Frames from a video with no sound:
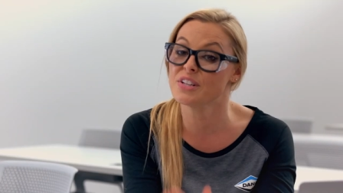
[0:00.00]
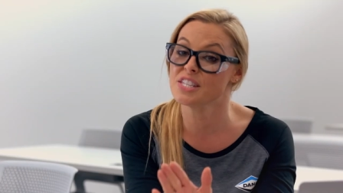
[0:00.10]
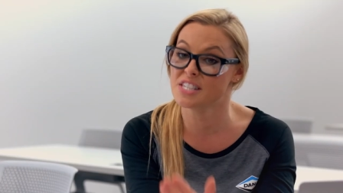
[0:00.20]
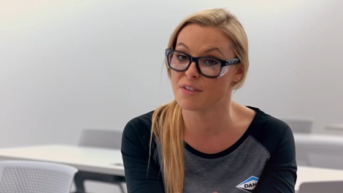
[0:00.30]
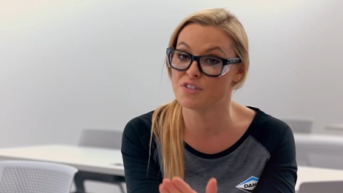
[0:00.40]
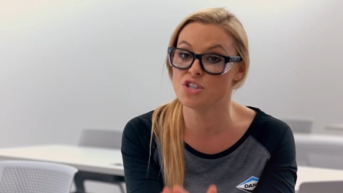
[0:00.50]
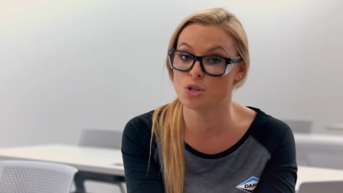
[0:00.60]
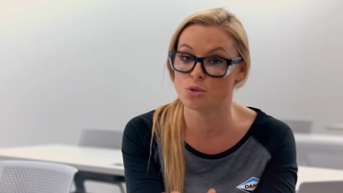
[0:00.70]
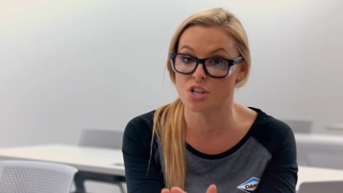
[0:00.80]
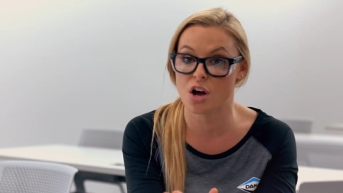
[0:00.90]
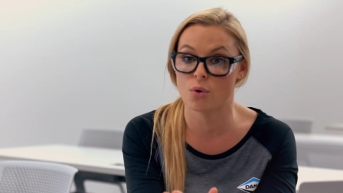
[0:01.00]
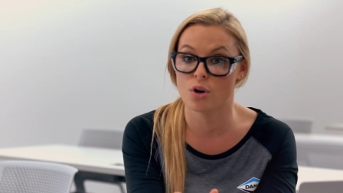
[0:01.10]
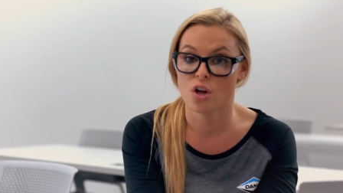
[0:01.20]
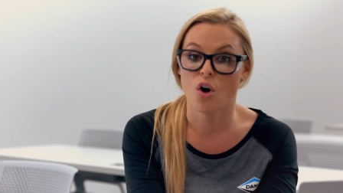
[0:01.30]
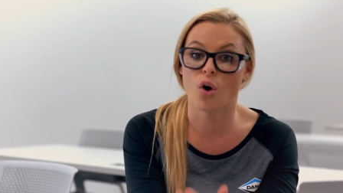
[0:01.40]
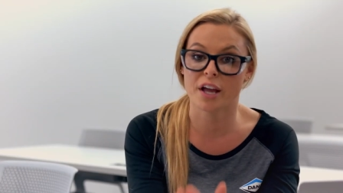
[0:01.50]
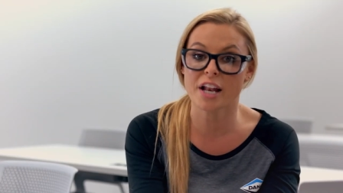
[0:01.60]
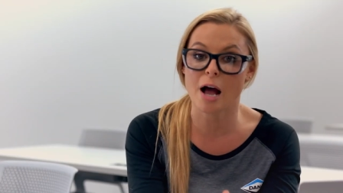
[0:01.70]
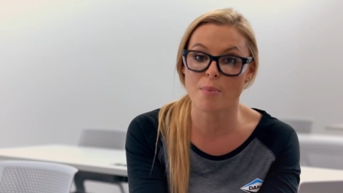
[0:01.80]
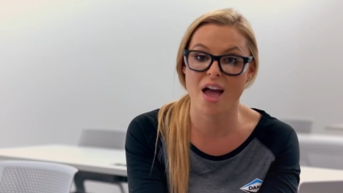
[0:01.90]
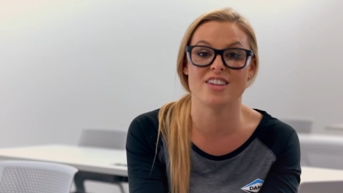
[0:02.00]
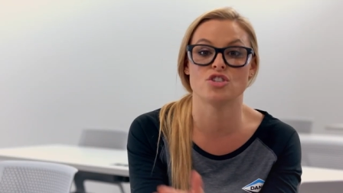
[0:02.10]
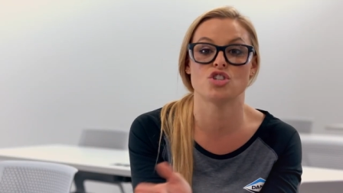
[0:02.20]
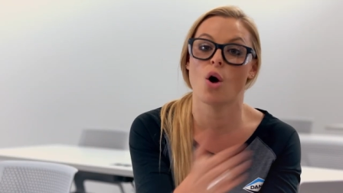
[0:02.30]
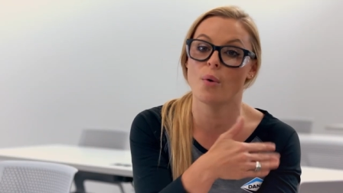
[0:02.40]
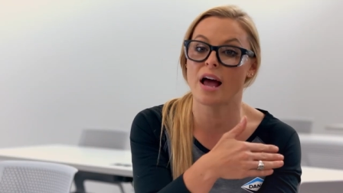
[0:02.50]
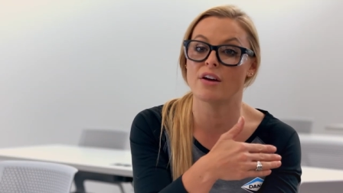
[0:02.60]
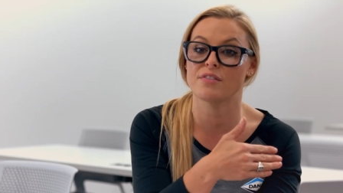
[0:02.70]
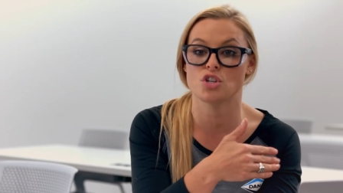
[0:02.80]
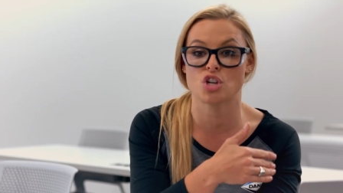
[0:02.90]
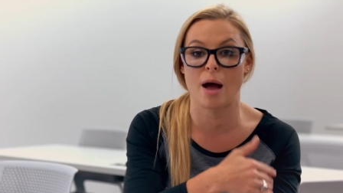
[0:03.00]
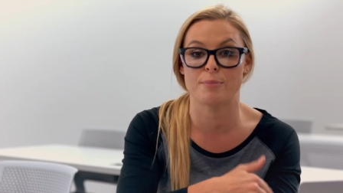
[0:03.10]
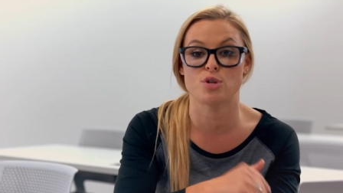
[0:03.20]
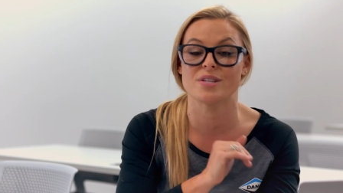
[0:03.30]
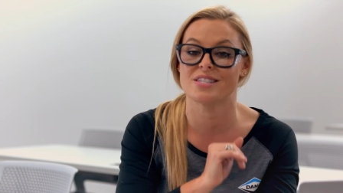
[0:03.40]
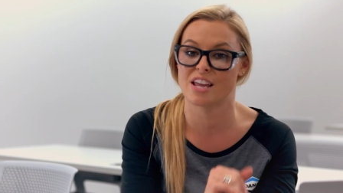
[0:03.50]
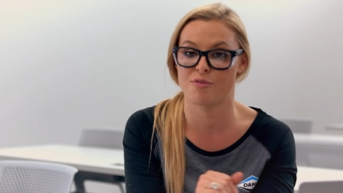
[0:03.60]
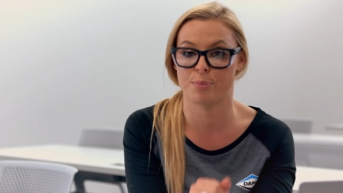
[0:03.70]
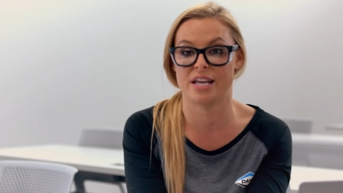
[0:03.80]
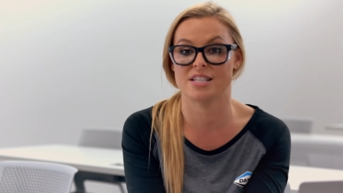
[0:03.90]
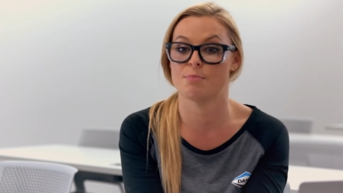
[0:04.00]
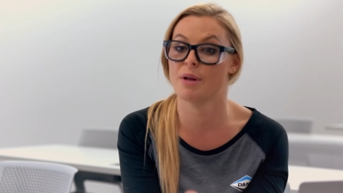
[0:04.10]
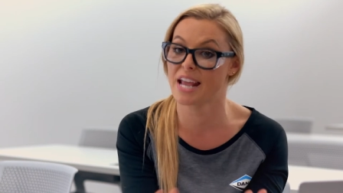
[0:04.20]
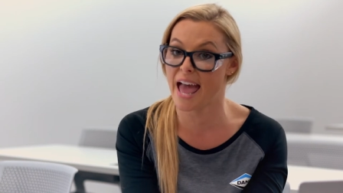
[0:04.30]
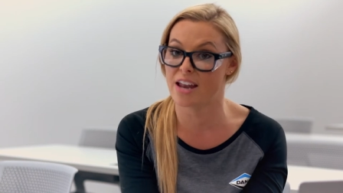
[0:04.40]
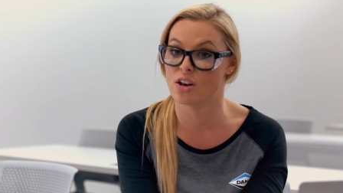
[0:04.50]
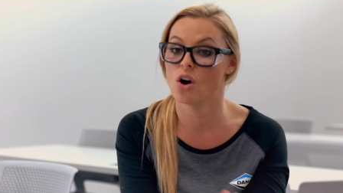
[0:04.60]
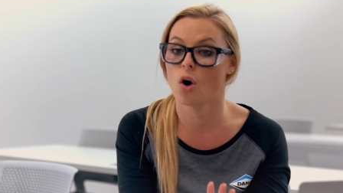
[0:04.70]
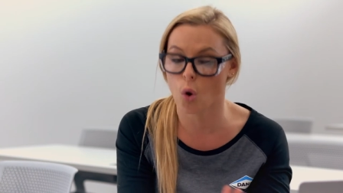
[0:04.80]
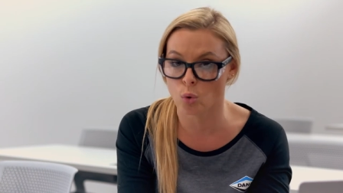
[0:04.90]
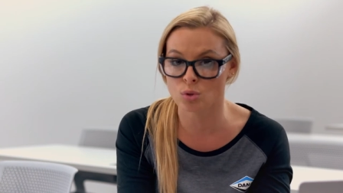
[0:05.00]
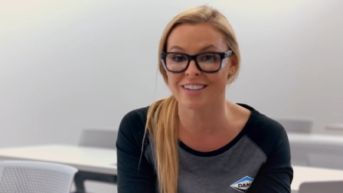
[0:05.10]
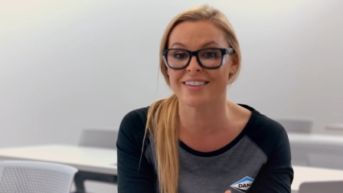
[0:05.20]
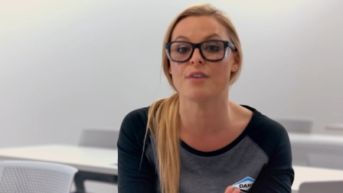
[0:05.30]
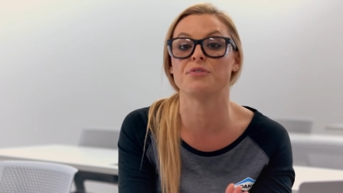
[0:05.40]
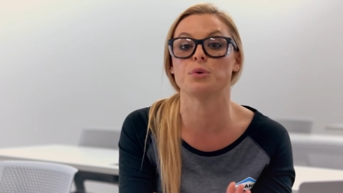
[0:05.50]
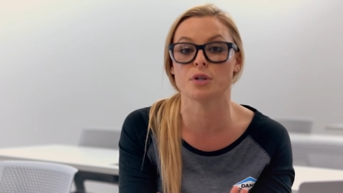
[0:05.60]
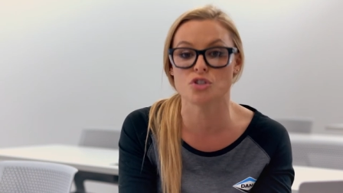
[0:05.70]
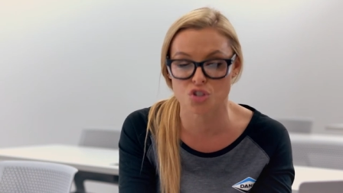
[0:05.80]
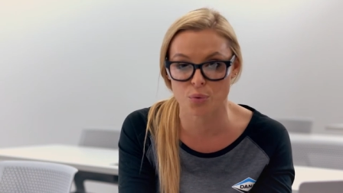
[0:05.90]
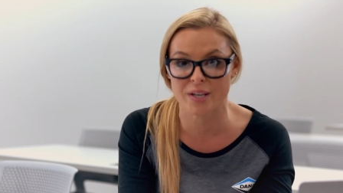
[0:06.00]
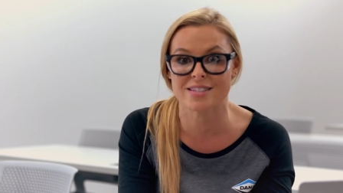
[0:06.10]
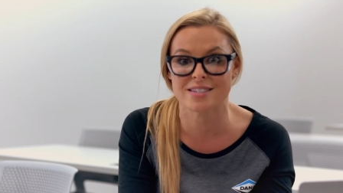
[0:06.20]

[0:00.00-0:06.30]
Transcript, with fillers: if it's safe to do so, hook it up and tow it out of the shop to a safe place. But again, only if you can do it